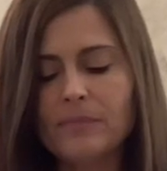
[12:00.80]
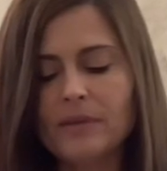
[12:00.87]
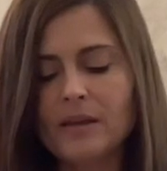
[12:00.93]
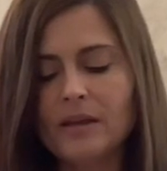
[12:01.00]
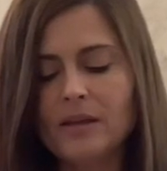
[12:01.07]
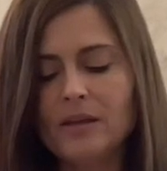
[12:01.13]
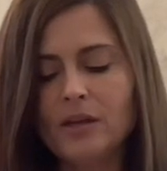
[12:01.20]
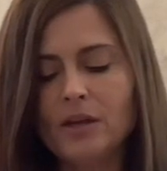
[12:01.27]

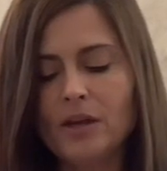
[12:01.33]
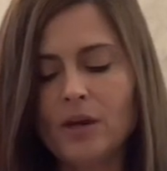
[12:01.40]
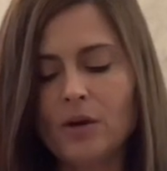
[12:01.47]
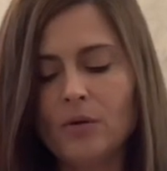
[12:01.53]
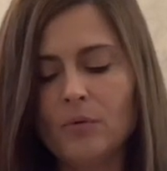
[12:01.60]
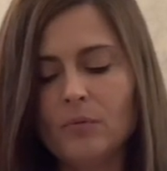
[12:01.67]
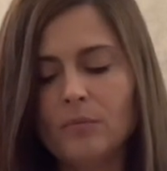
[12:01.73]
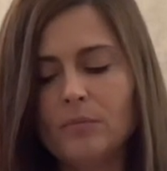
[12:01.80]
you
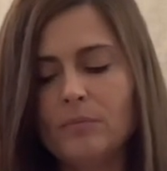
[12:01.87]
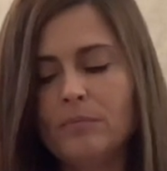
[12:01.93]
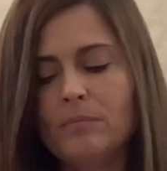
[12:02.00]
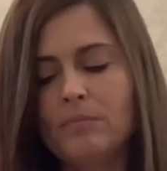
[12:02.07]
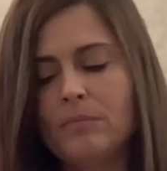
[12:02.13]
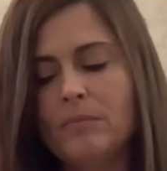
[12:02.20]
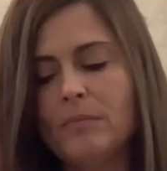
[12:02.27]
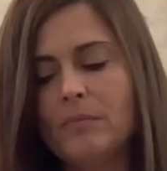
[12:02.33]
know,
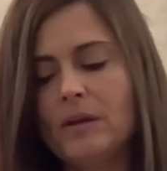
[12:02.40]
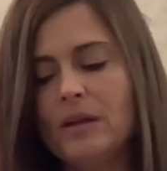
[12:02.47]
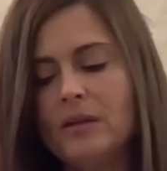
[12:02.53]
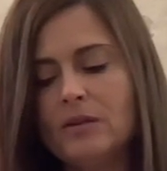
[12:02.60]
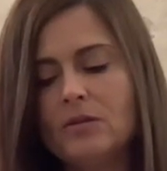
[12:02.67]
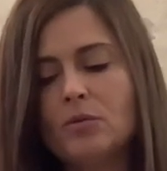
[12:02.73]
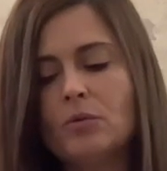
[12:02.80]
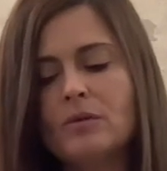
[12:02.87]

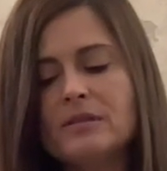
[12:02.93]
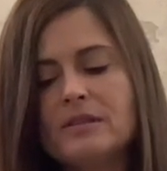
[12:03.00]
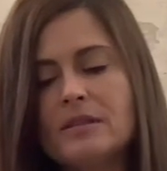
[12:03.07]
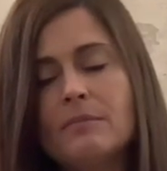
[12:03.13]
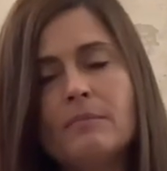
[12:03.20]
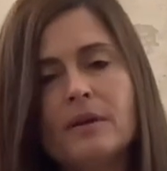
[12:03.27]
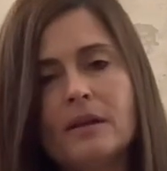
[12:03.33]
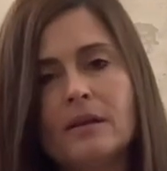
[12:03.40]
towards
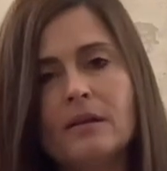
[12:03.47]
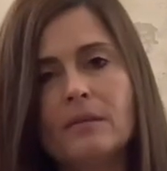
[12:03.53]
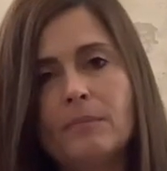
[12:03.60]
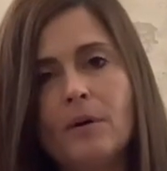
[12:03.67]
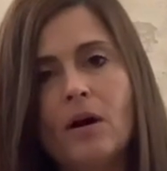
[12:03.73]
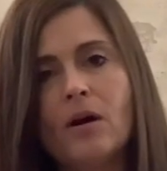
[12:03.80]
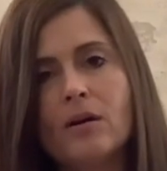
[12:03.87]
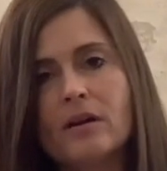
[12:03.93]
the middle
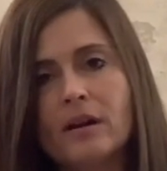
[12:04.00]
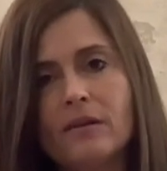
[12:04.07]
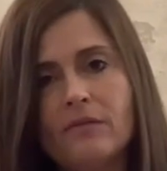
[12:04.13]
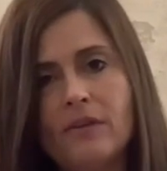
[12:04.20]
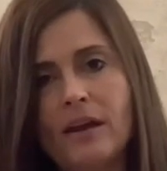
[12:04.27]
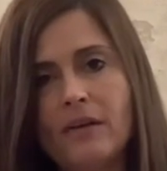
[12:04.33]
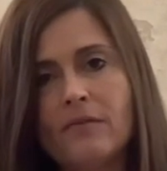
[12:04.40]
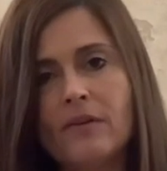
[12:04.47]
part
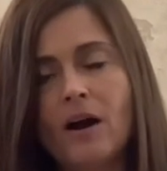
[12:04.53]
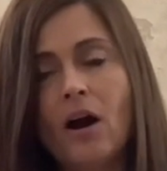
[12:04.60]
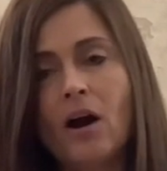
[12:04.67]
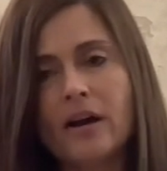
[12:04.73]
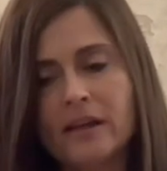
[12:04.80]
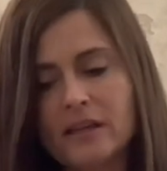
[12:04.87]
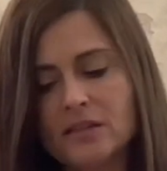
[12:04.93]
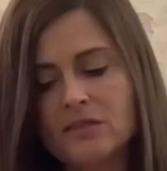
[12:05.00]
of
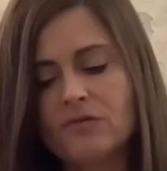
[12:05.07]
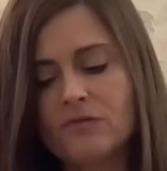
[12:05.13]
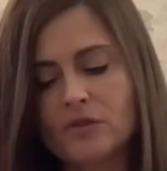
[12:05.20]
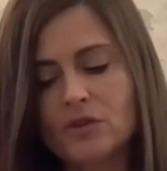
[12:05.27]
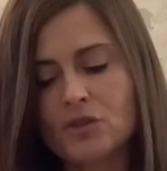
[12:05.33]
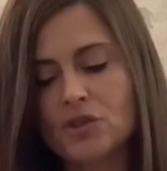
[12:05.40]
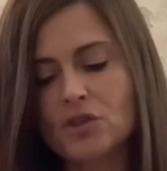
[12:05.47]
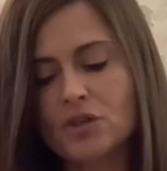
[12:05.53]
August
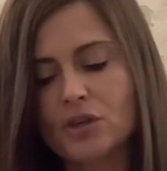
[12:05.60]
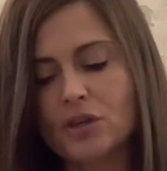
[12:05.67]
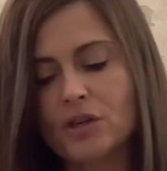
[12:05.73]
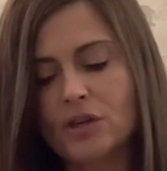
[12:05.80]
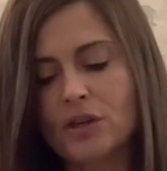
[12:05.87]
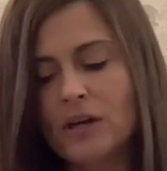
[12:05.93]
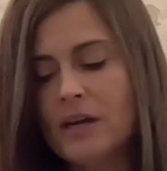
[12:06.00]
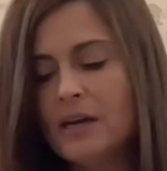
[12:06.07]
for
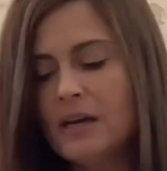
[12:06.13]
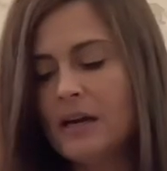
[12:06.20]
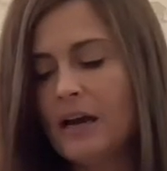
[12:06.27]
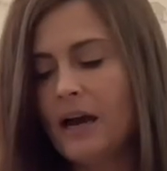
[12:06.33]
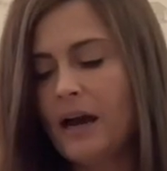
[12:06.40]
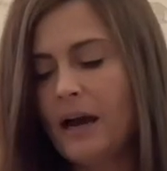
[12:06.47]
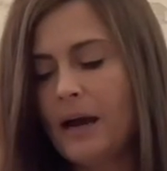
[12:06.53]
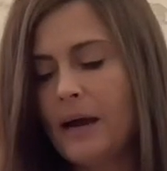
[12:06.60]
sure.
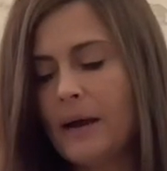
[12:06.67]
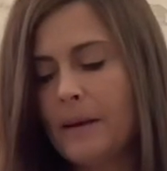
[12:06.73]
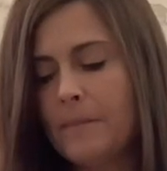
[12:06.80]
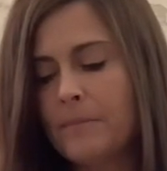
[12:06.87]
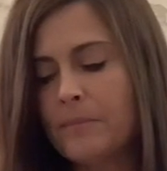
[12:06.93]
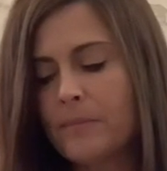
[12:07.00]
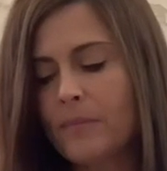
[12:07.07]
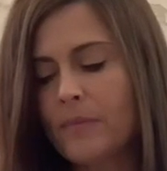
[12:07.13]

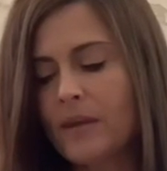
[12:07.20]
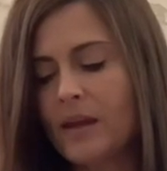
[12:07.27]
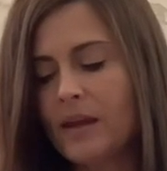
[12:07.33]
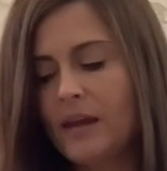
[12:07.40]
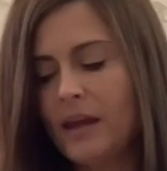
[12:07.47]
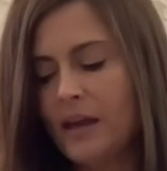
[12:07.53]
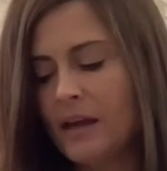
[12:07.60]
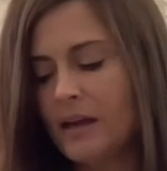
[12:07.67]

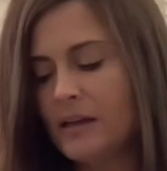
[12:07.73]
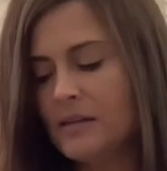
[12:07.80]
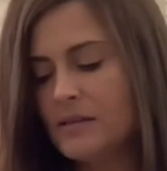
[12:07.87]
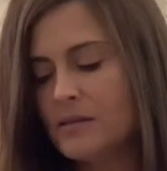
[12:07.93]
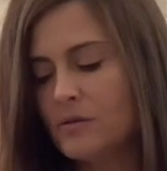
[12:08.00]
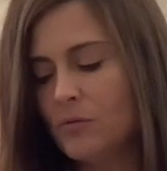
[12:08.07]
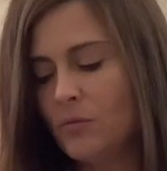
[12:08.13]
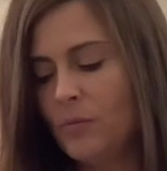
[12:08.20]

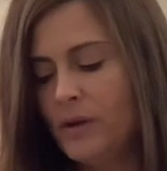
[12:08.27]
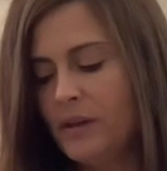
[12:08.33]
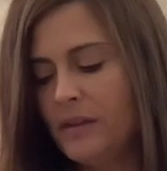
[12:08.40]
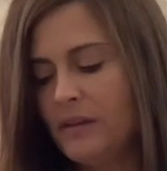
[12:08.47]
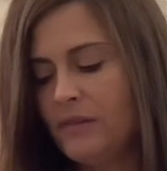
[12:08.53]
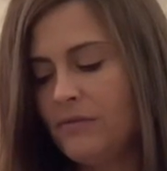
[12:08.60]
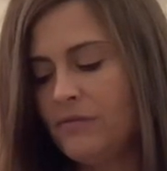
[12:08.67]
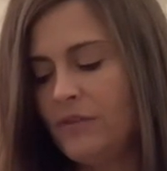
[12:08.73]
And with
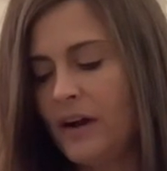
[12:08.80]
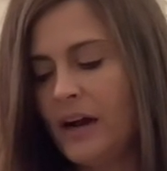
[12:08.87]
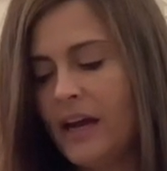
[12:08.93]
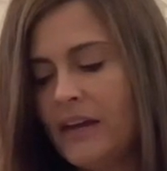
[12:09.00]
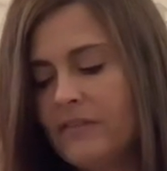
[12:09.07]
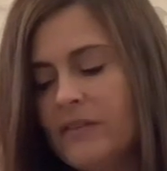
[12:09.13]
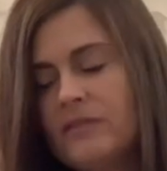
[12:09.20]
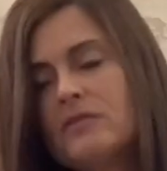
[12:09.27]
the
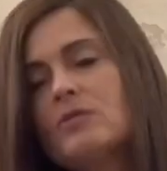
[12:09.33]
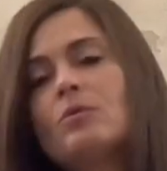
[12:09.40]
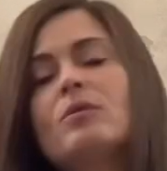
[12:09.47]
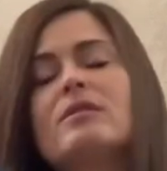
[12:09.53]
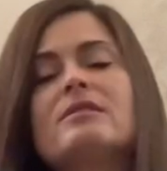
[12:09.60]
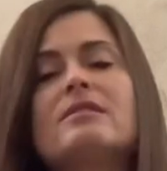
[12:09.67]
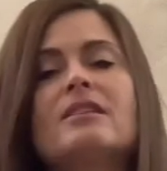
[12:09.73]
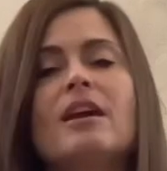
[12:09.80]
Five of
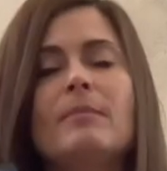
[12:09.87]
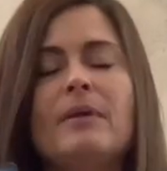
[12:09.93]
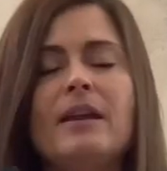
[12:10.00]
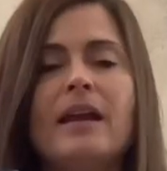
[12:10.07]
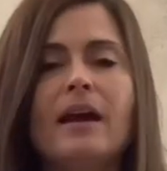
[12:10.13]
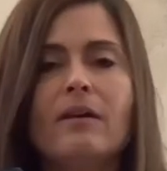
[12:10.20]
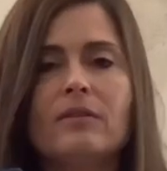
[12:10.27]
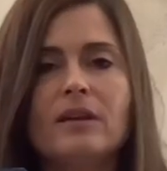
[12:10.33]
Swords
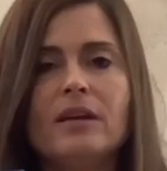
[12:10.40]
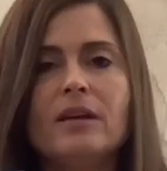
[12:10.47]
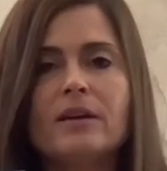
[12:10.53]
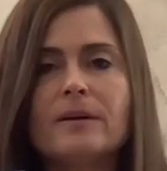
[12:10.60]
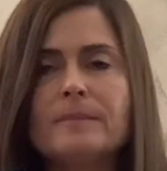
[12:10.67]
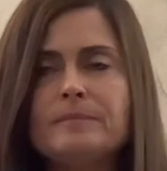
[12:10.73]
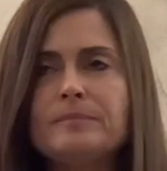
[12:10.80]
coming out here,